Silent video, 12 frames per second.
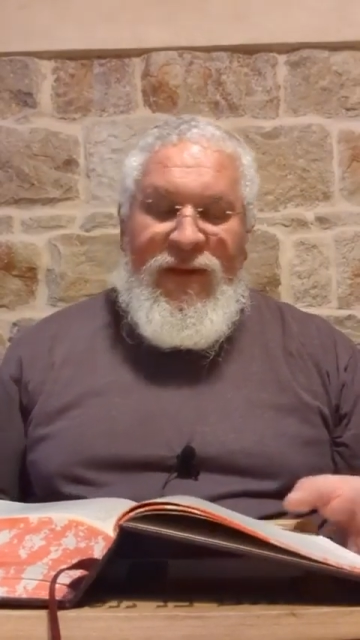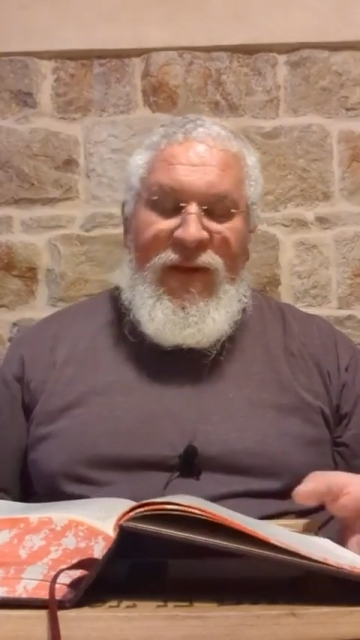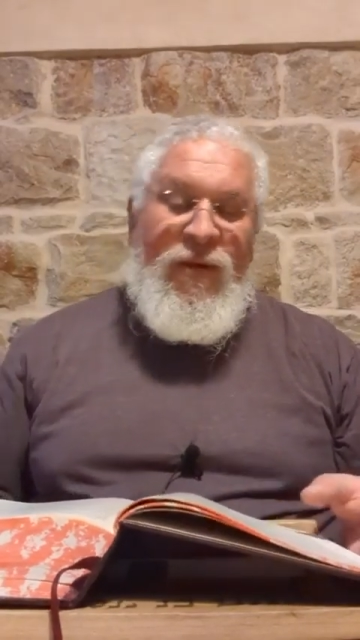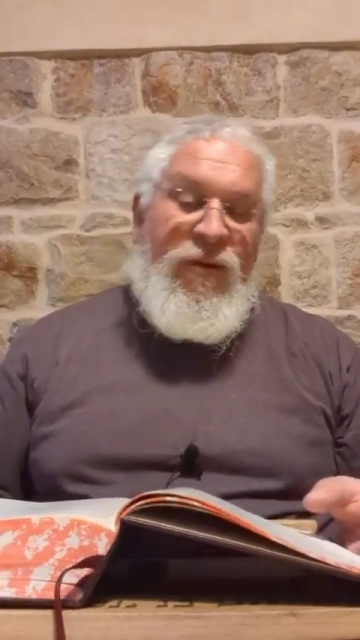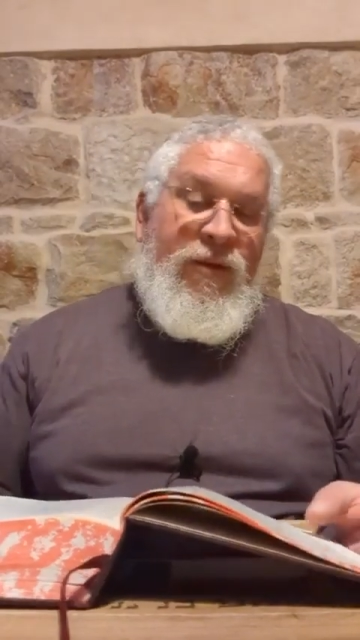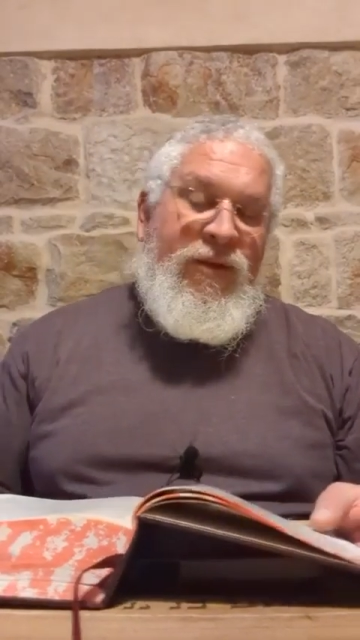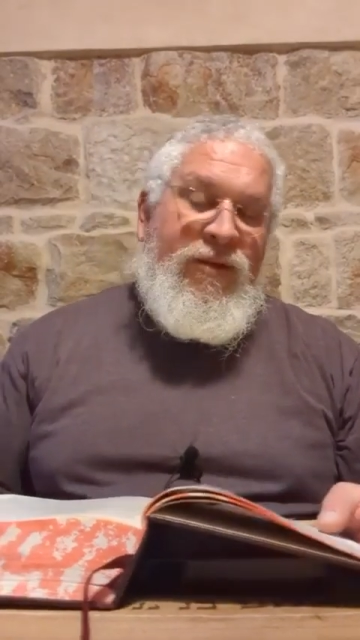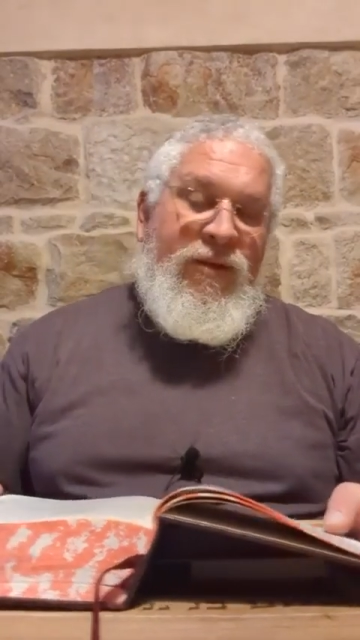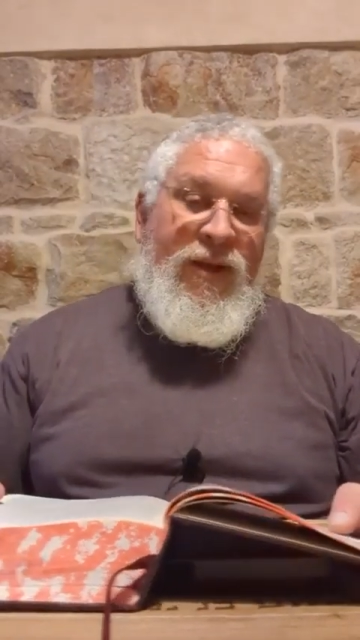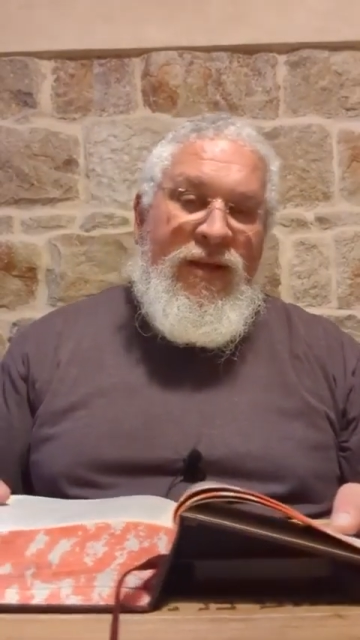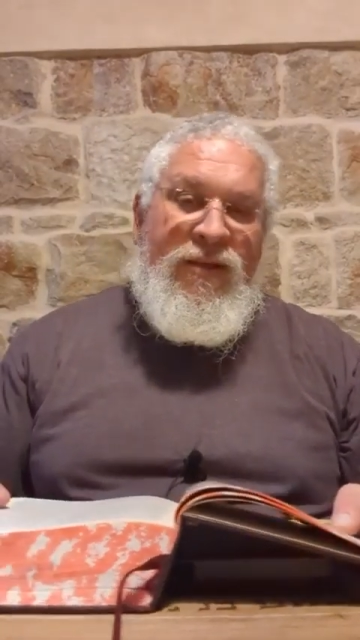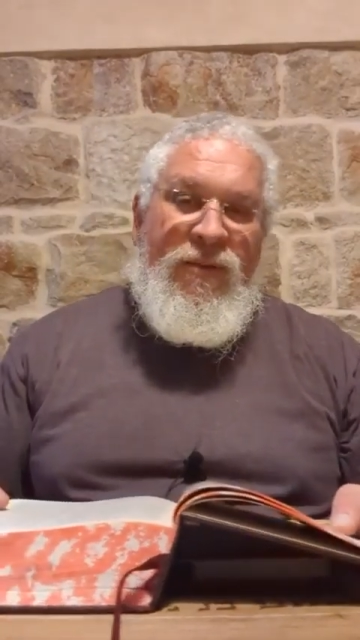I know at least the
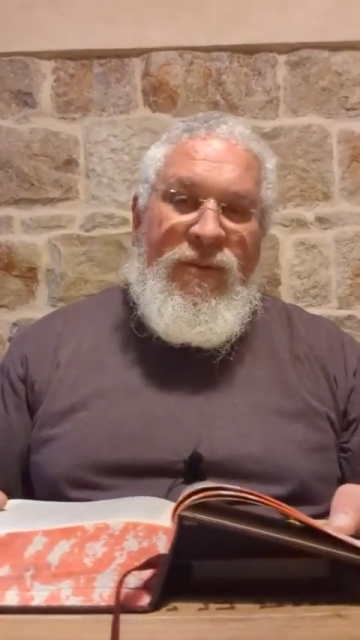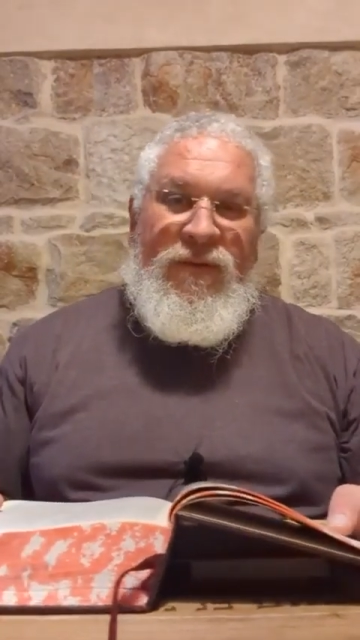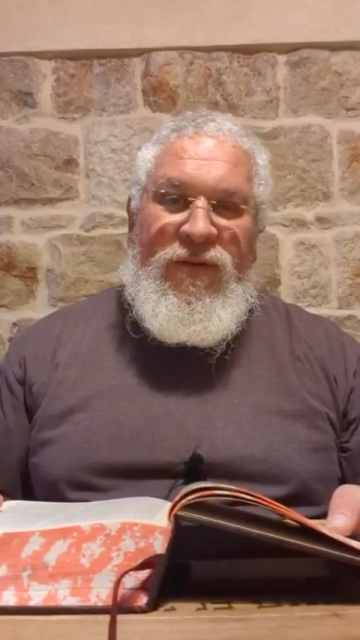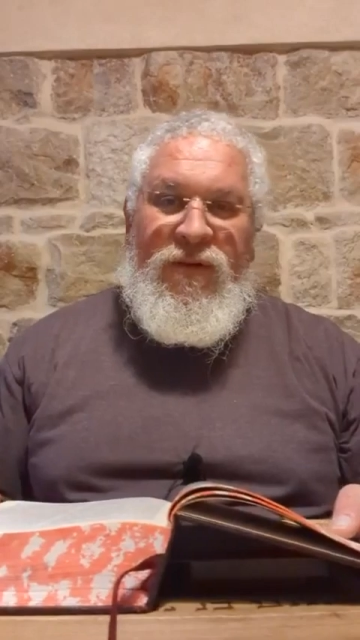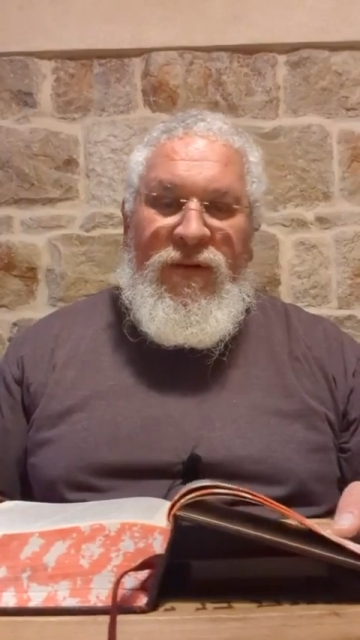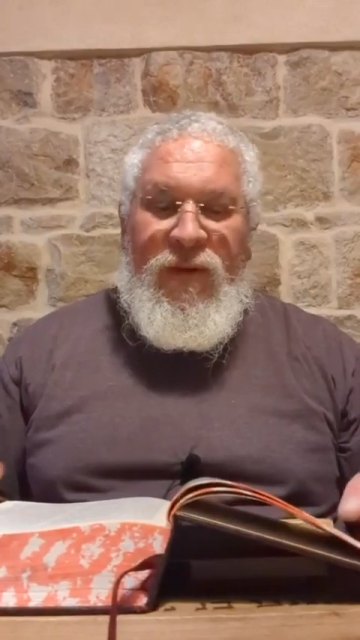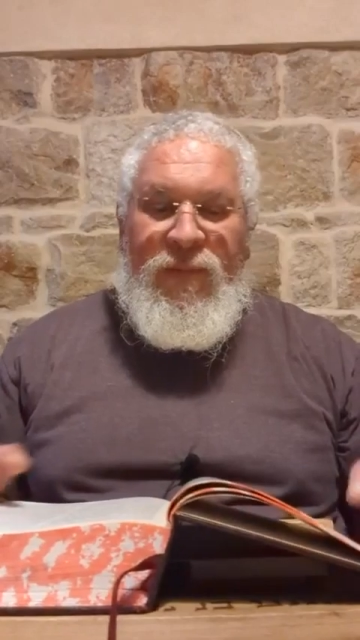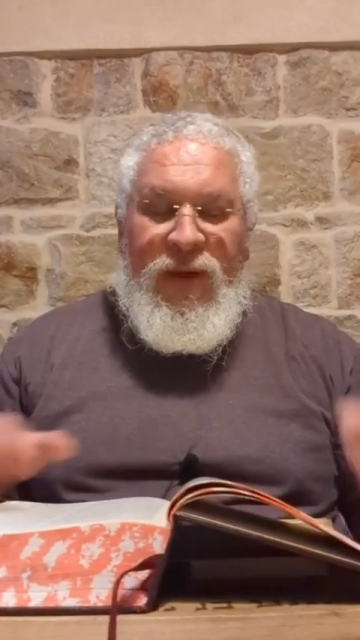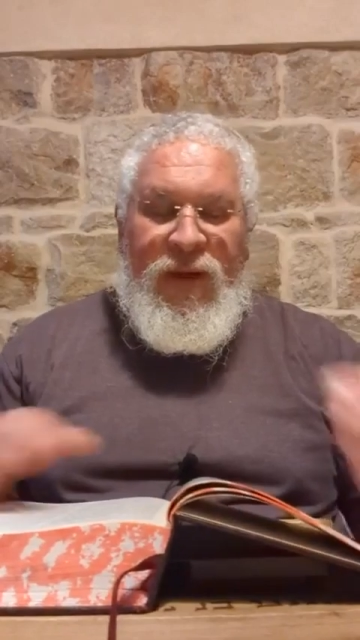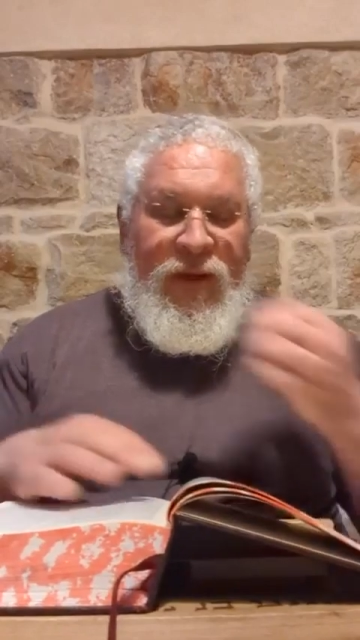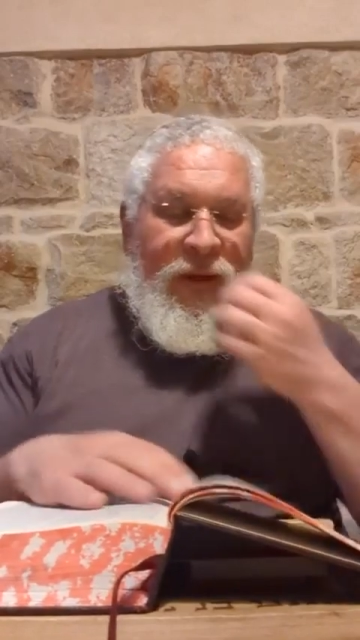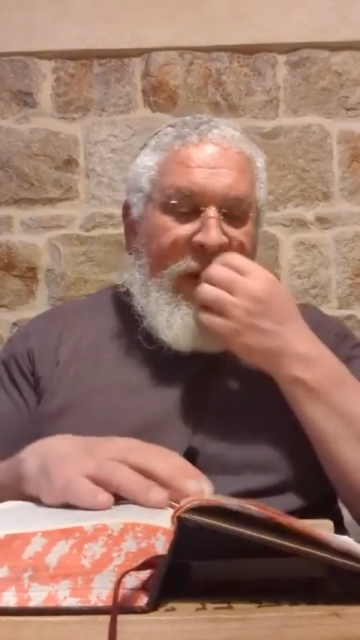last Lubavitcher
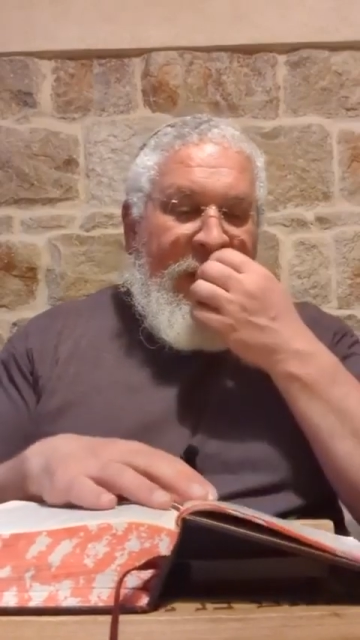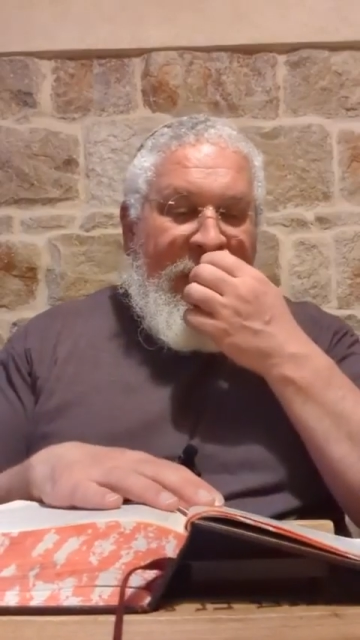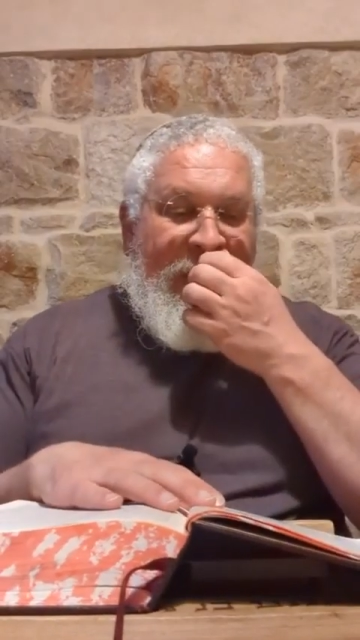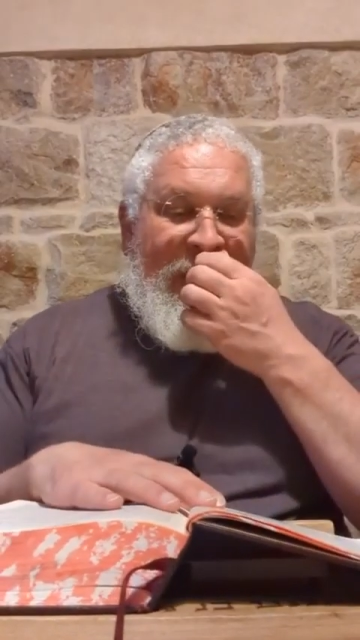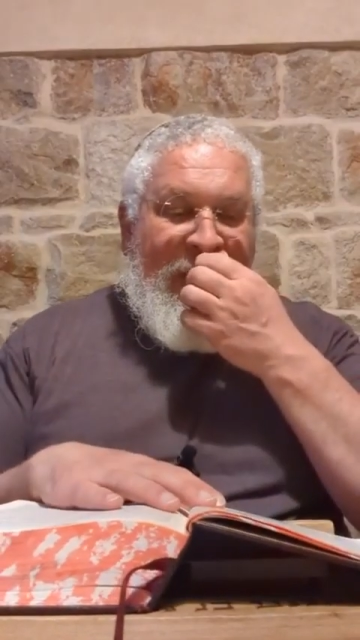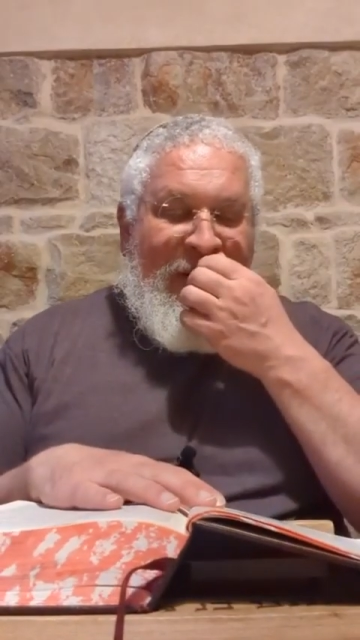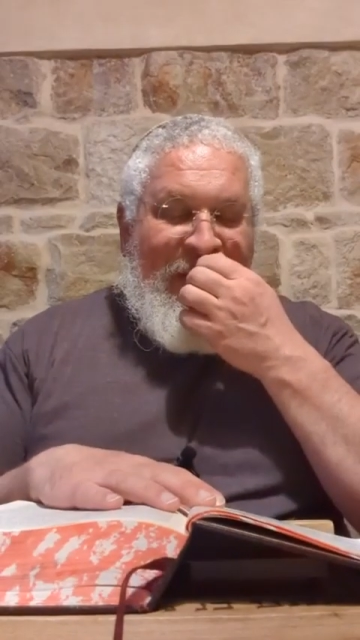Rebbe, you know,